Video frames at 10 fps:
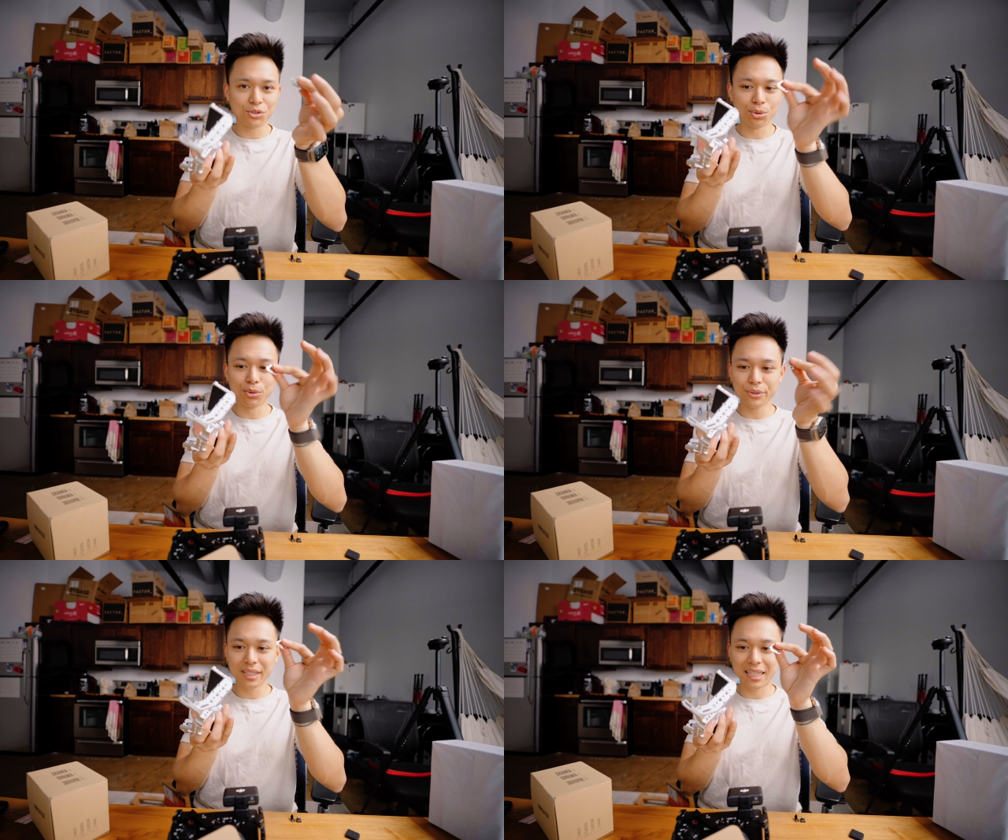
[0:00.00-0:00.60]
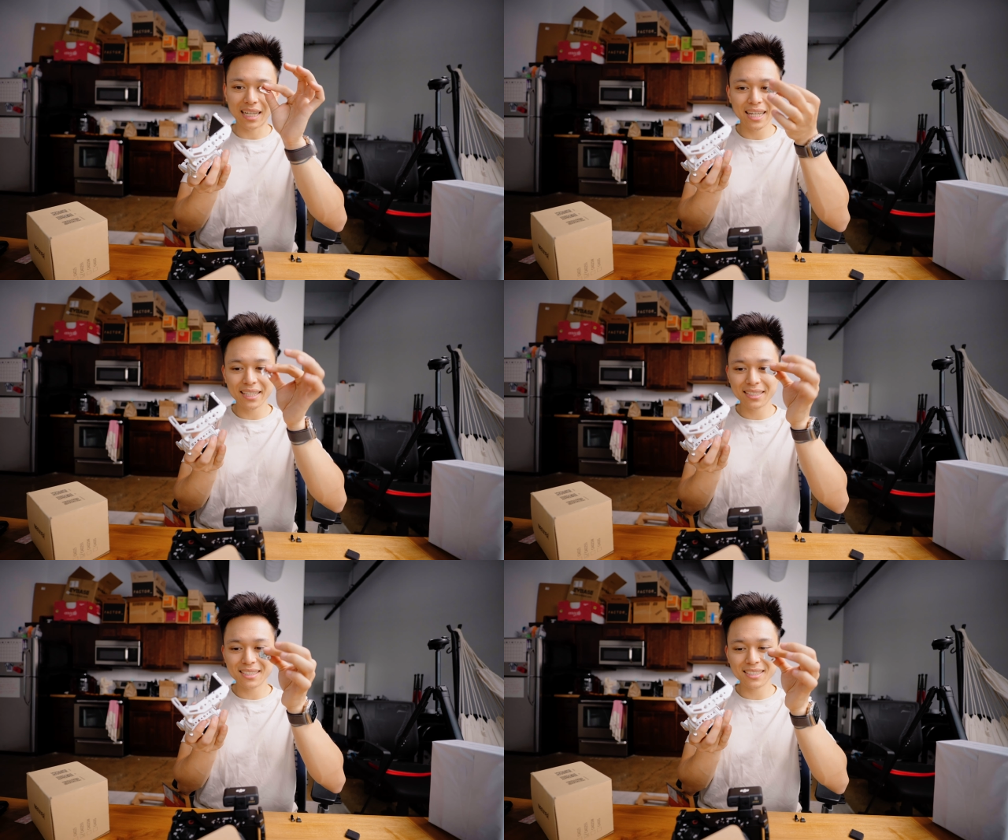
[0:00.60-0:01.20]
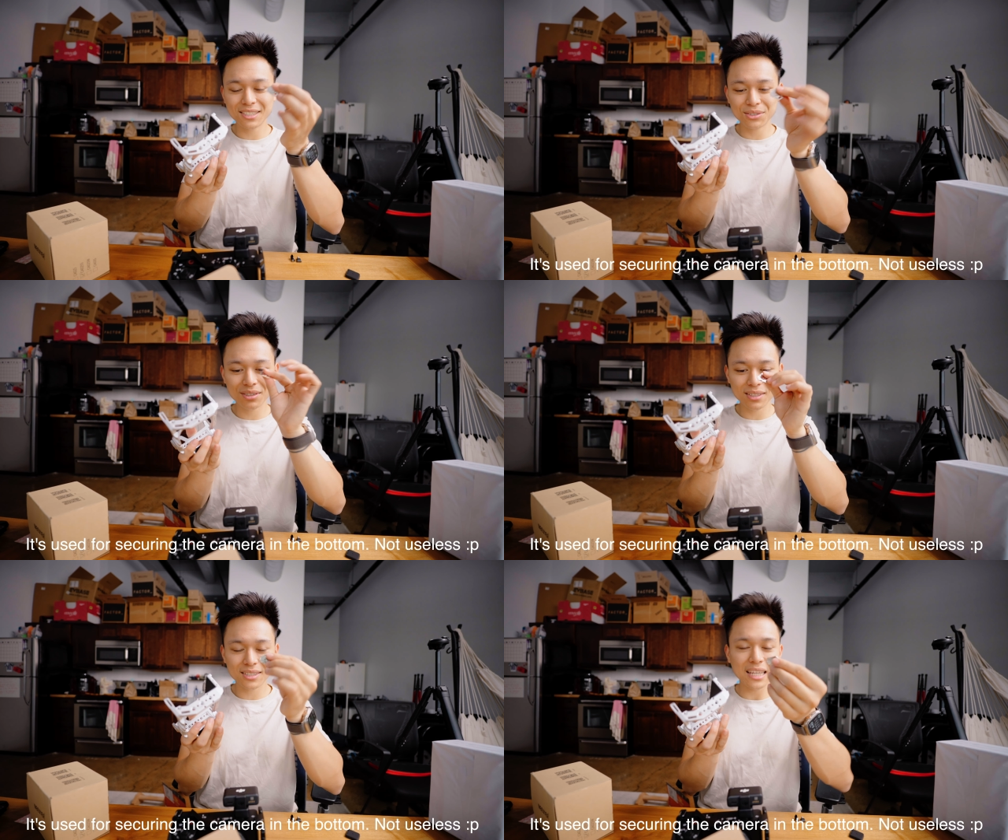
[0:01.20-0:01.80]
tool is kinda
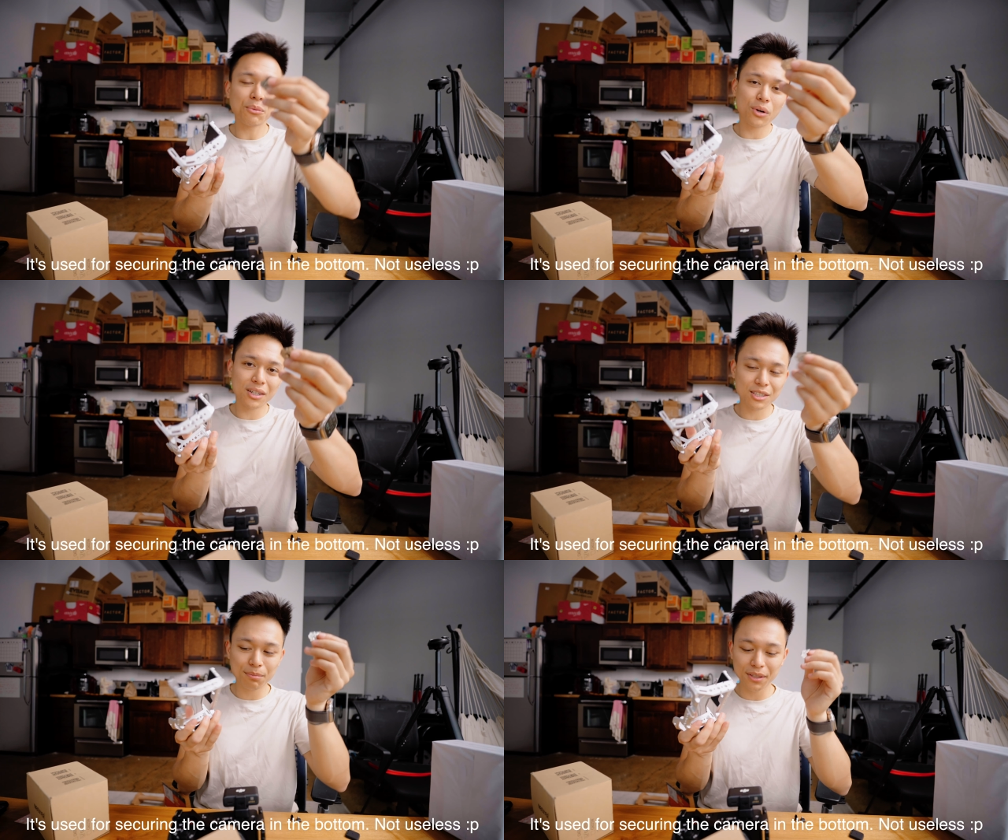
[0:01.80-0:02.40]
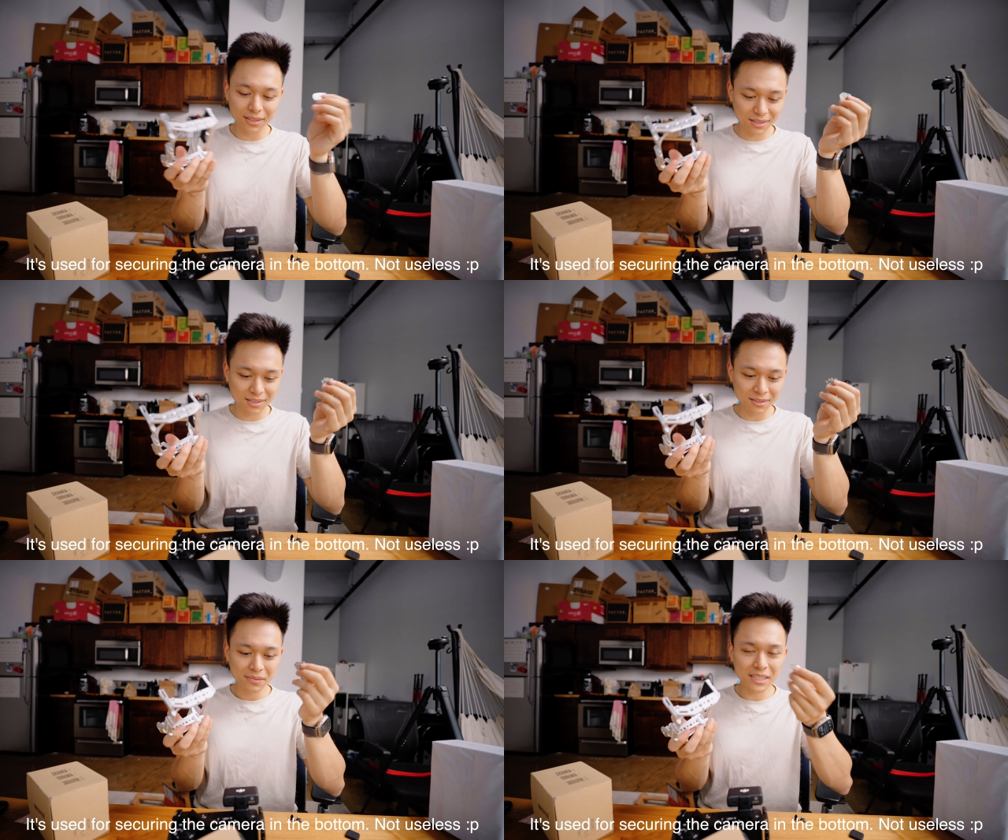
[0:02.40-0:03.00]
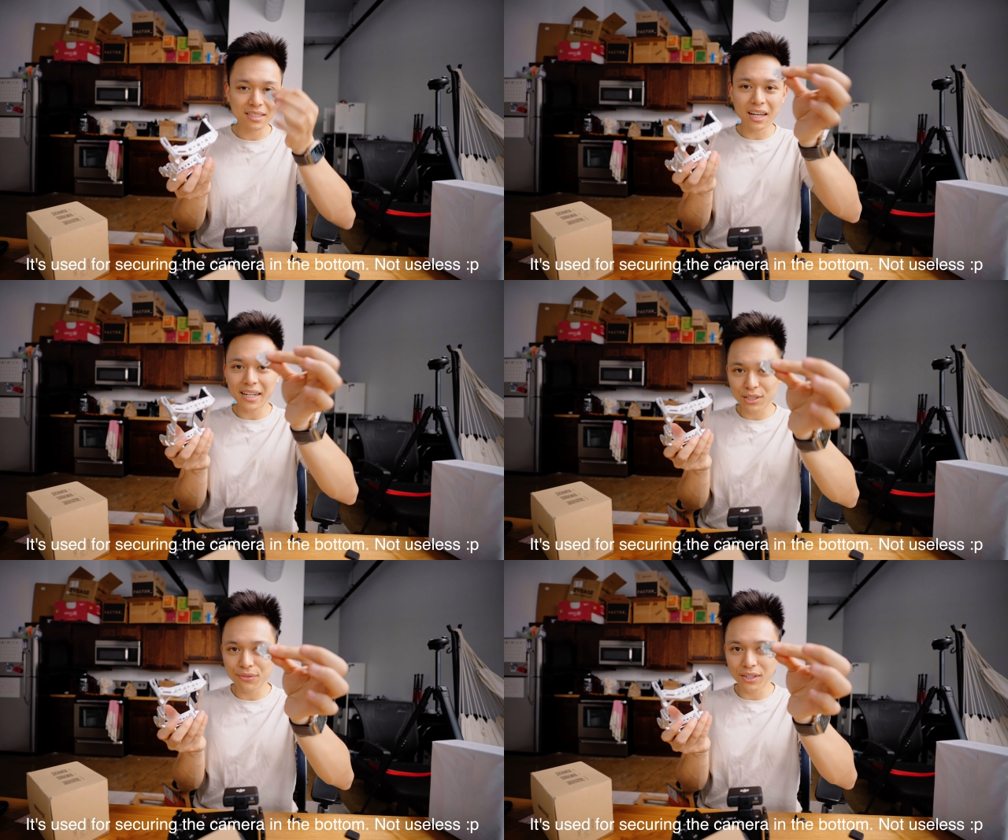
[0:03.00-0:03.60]
useless. It works, but it's not
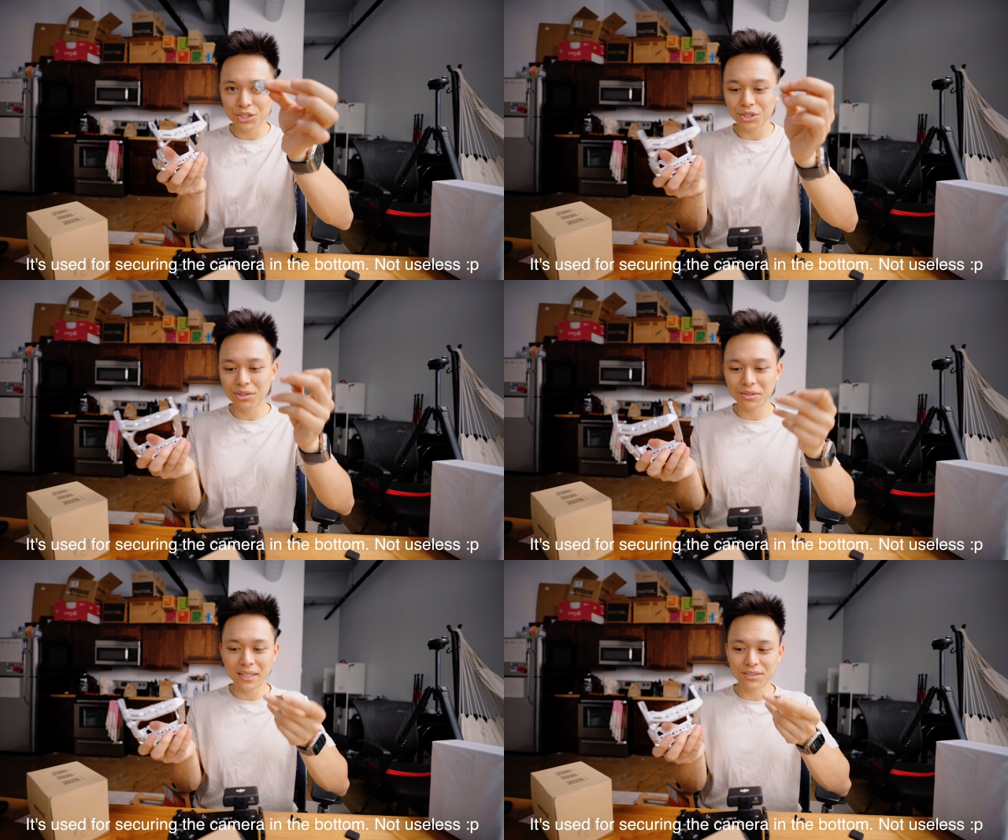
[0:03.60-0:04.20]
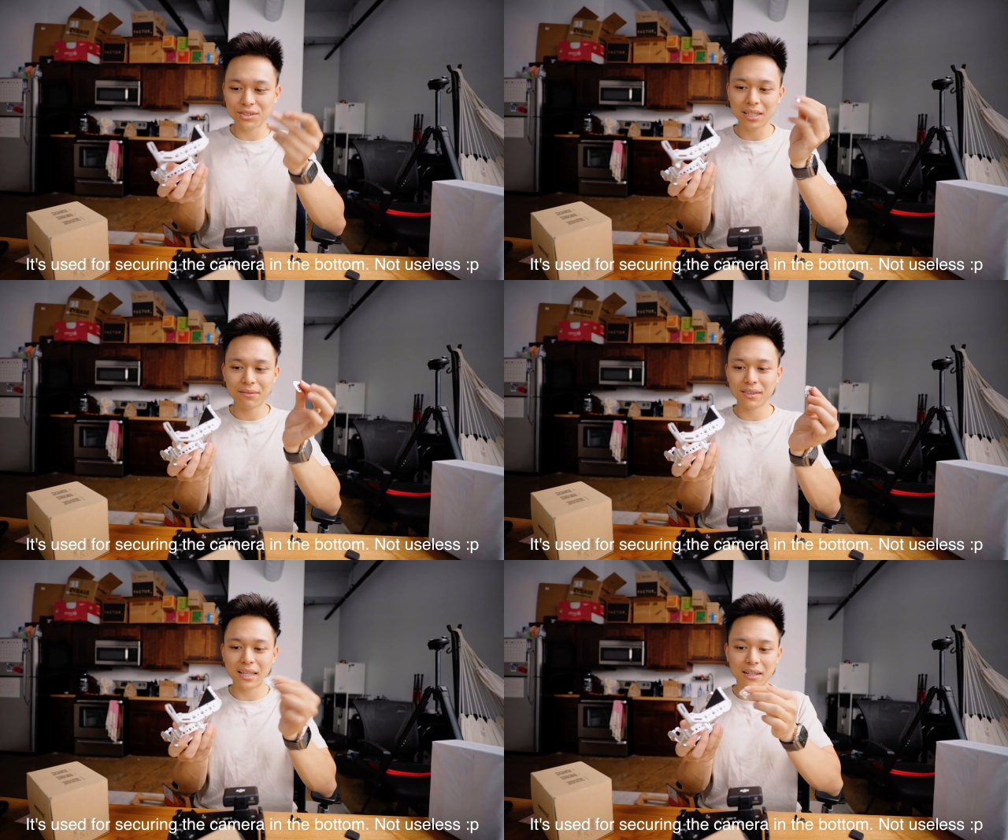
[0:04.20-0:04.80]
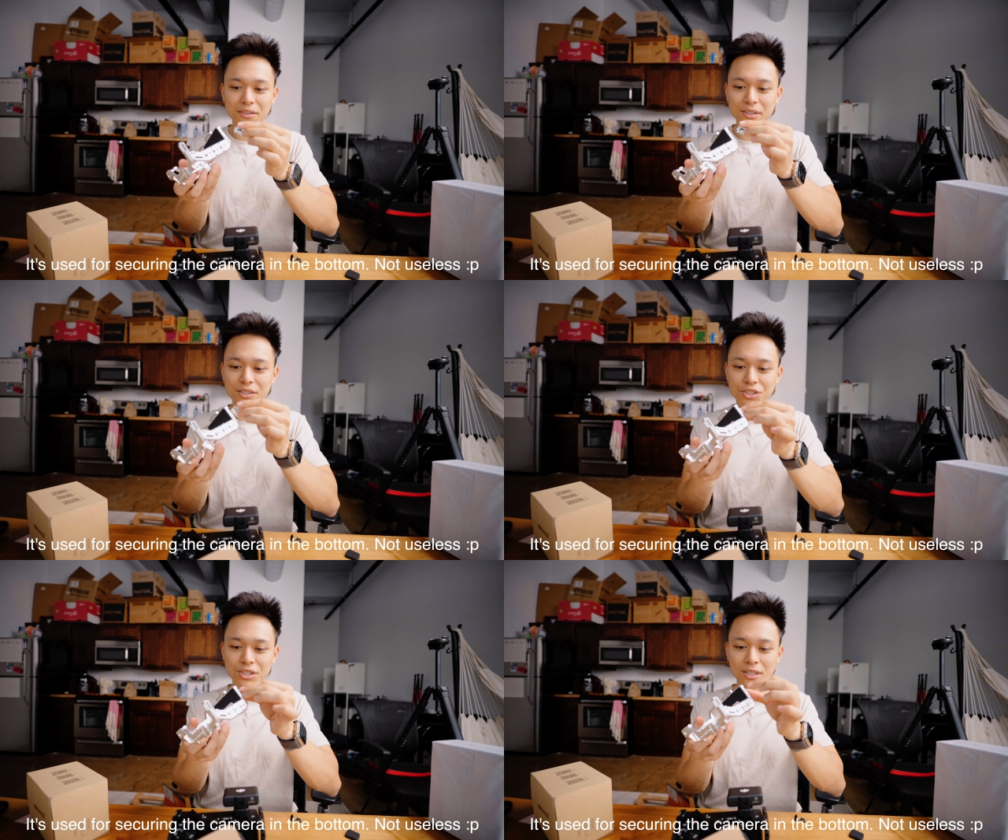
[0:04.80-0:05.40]
as functional as just having the Allen wrench.